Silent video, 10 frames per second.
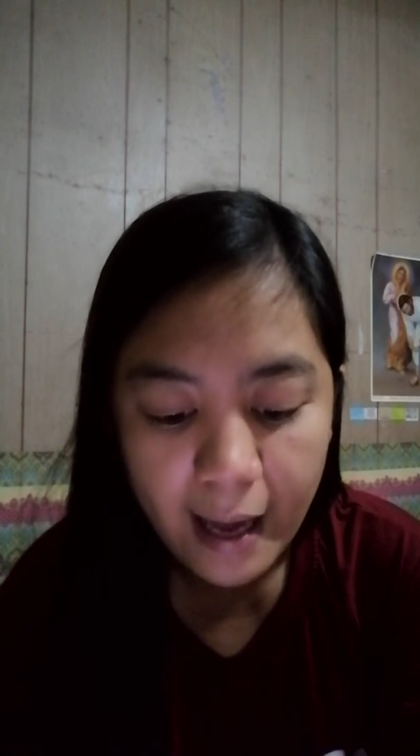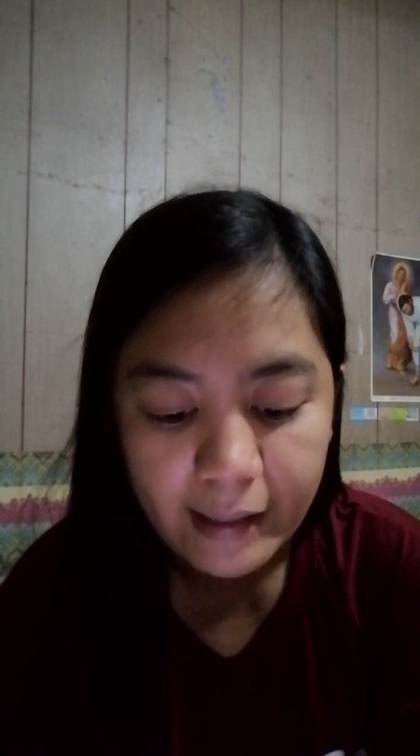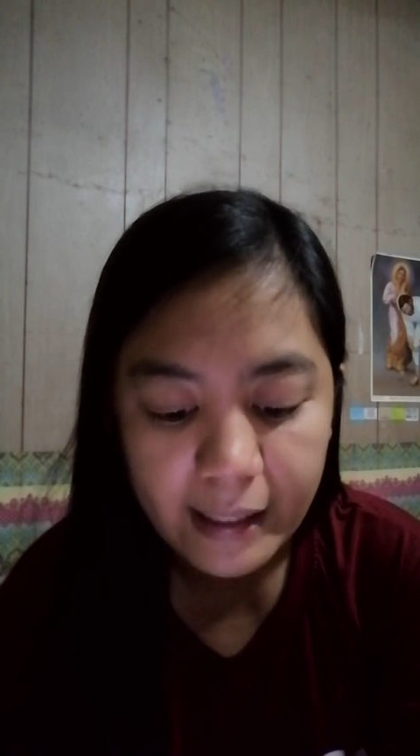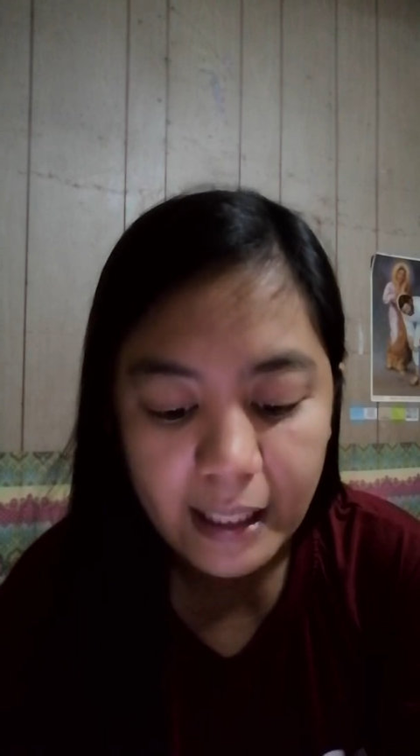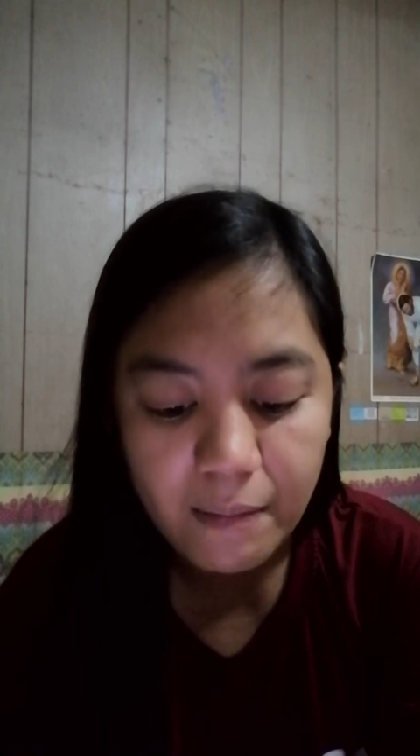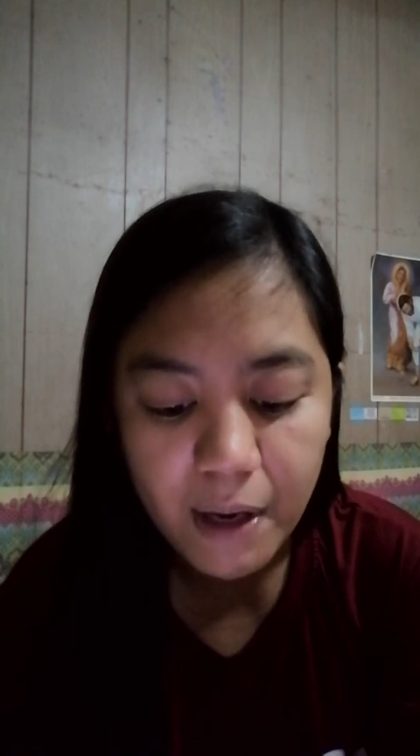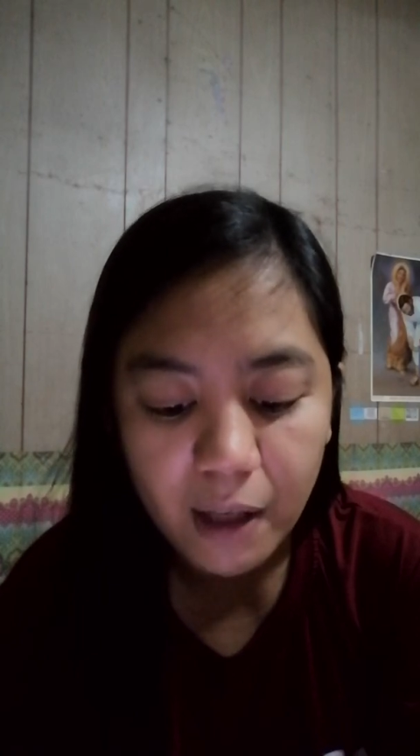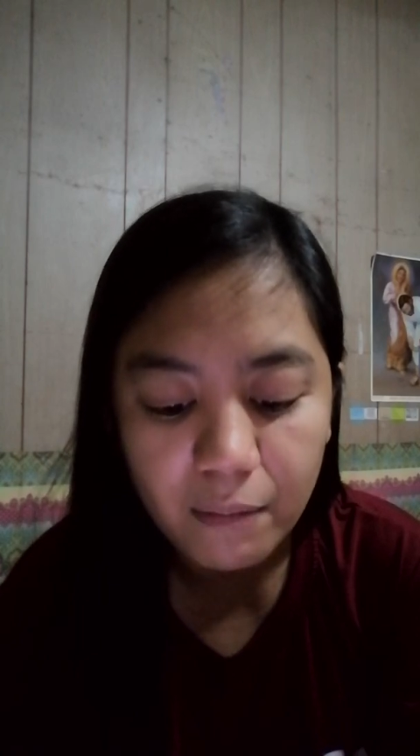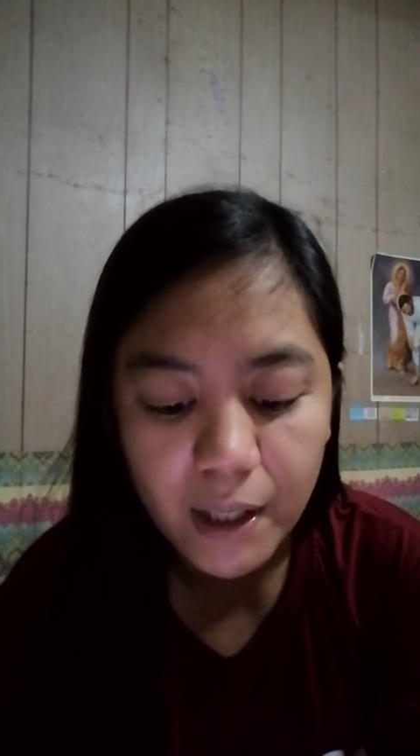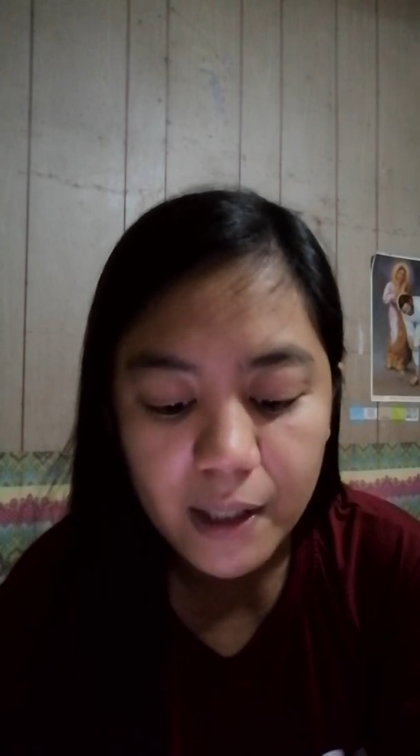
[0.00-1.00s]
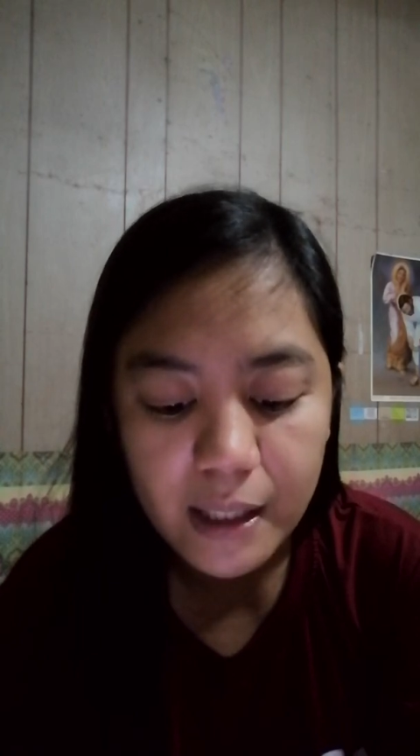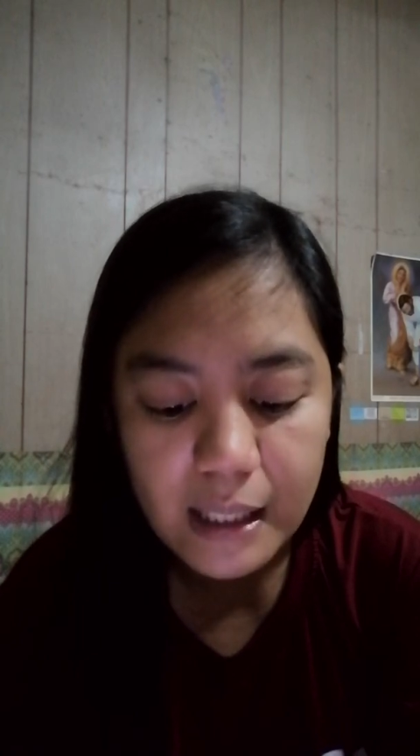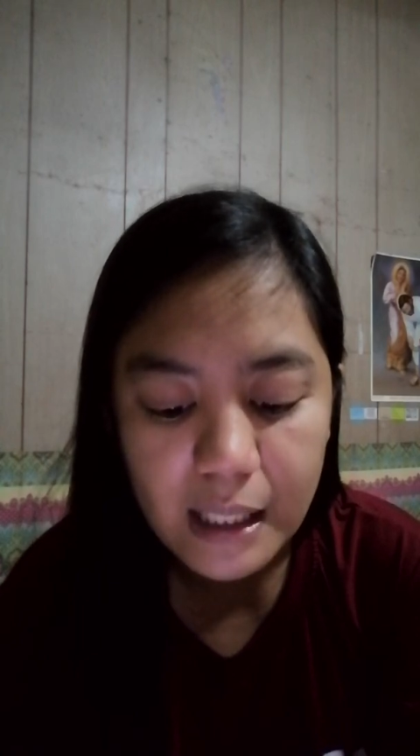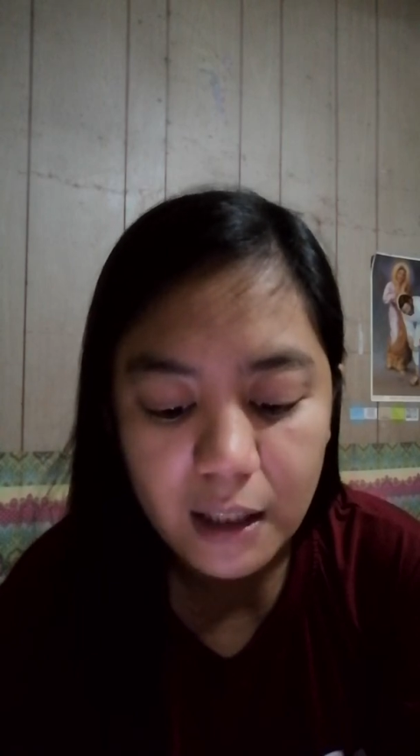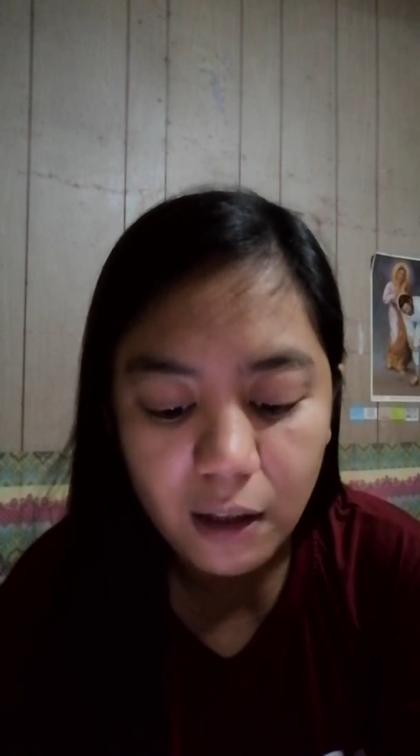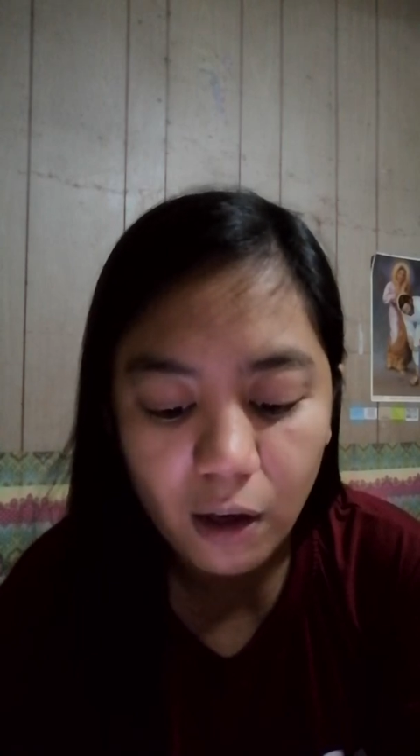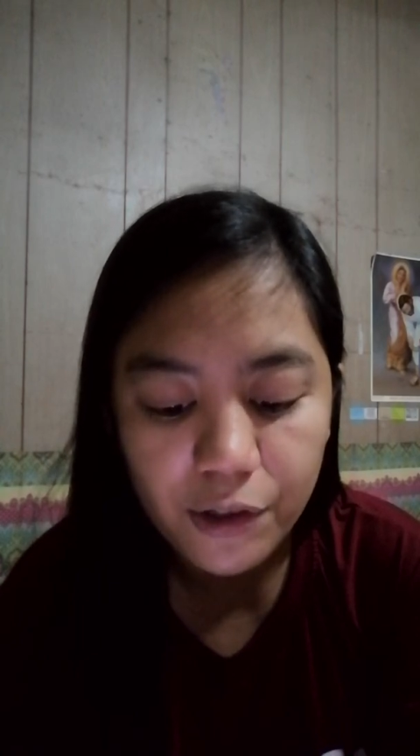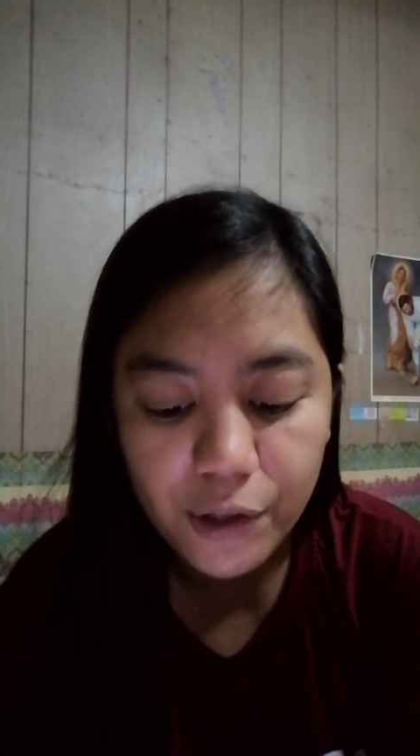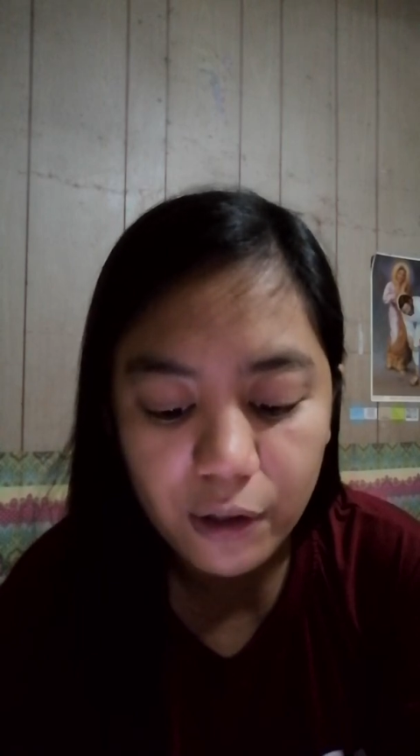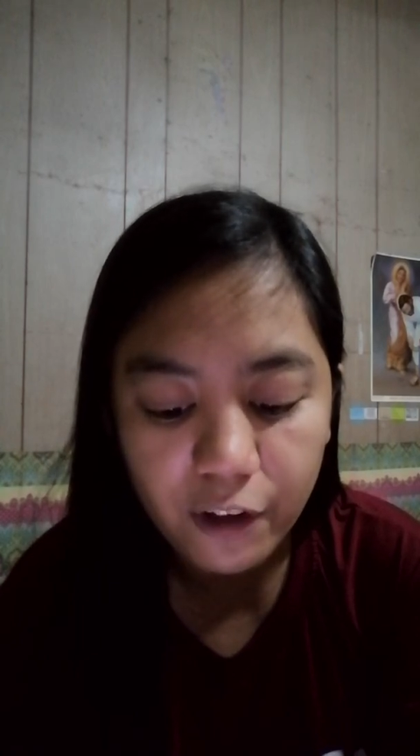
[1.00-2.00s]
The email must
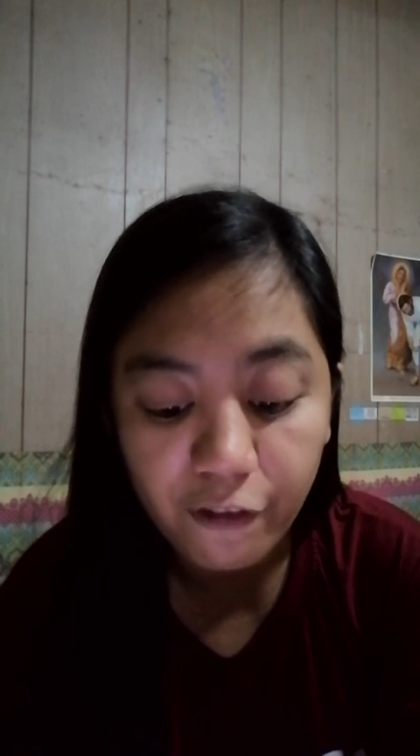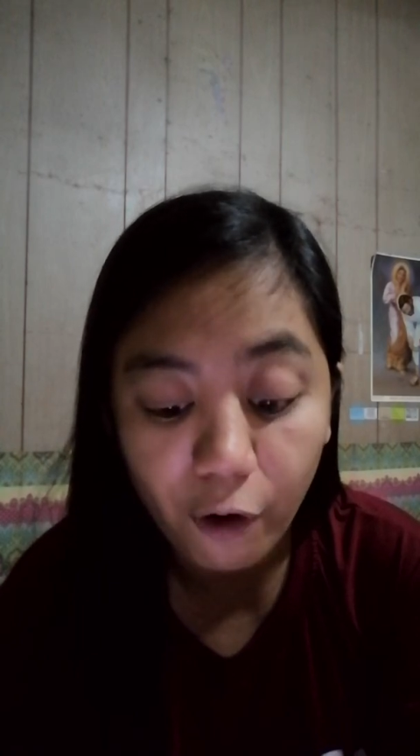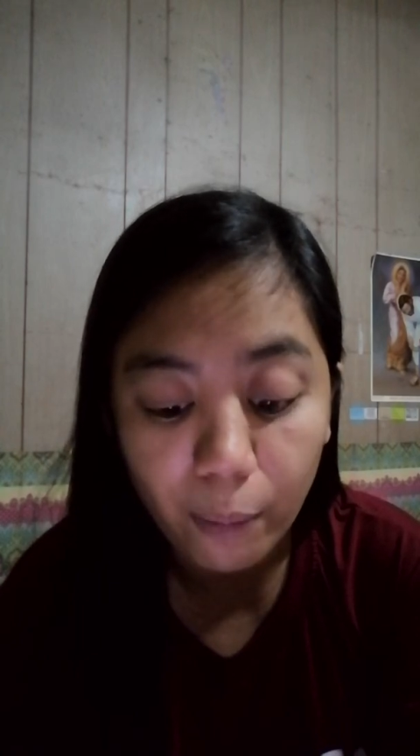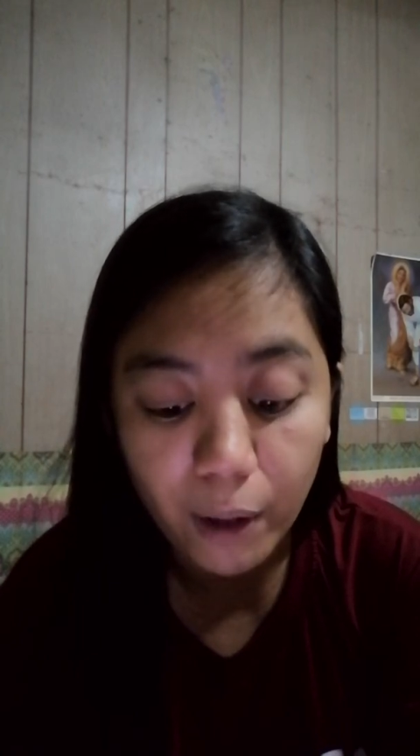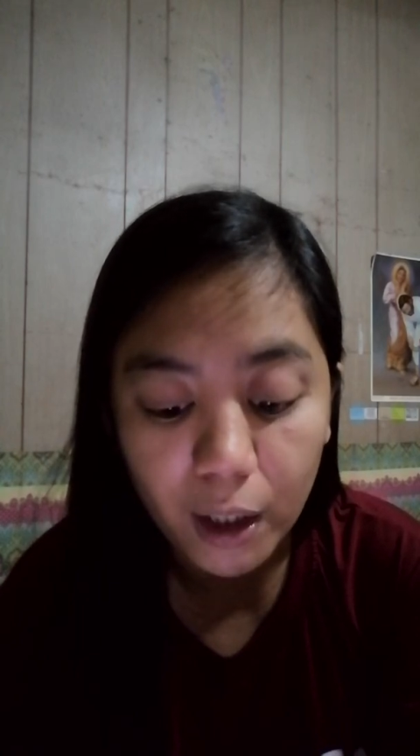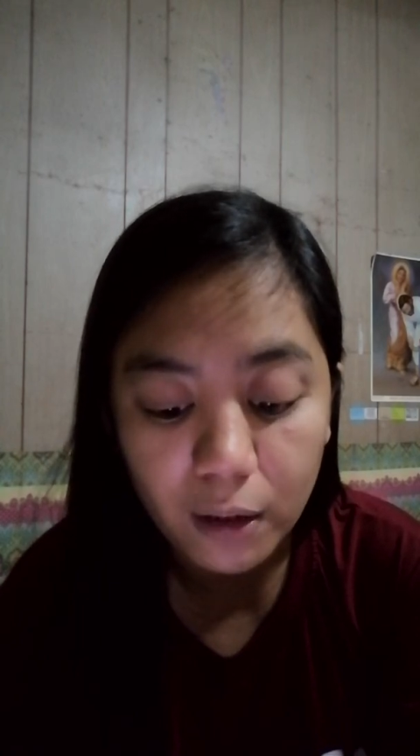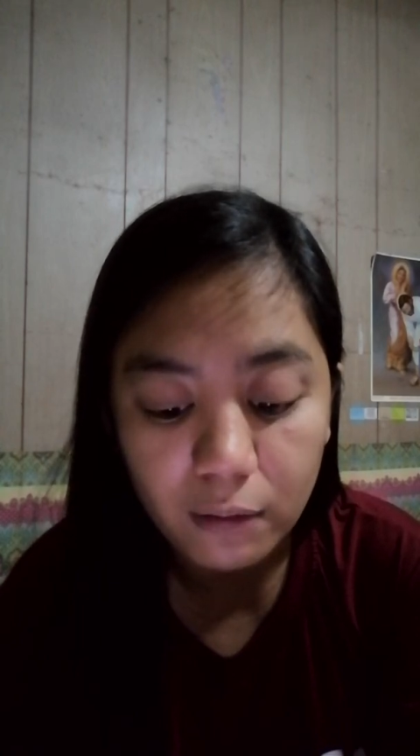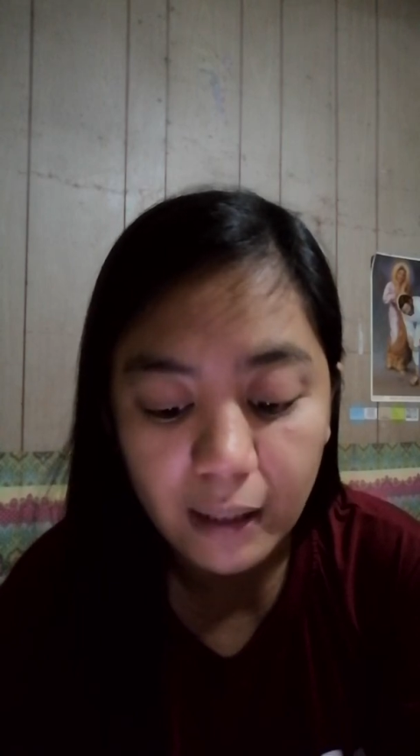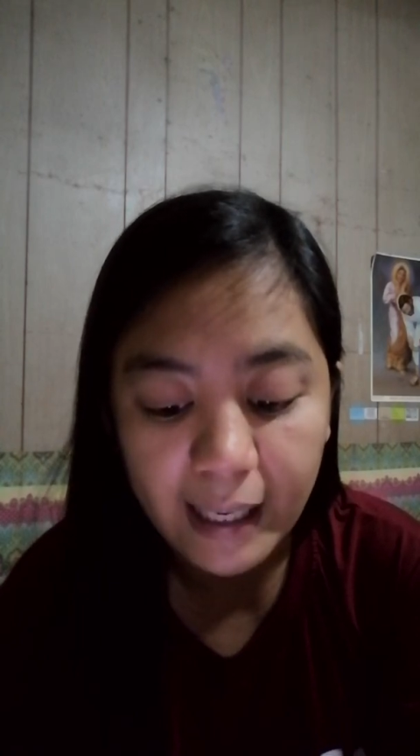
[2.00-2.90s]
also look formal.